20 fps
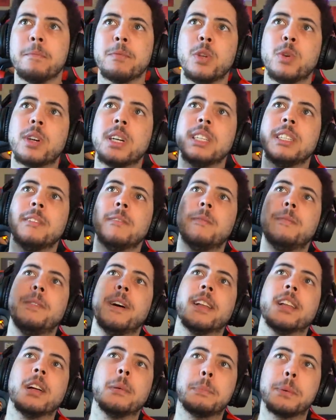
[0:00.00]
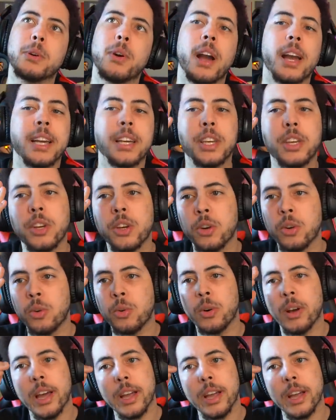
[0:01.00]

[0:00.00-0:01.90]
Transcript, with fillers: you can develop your iq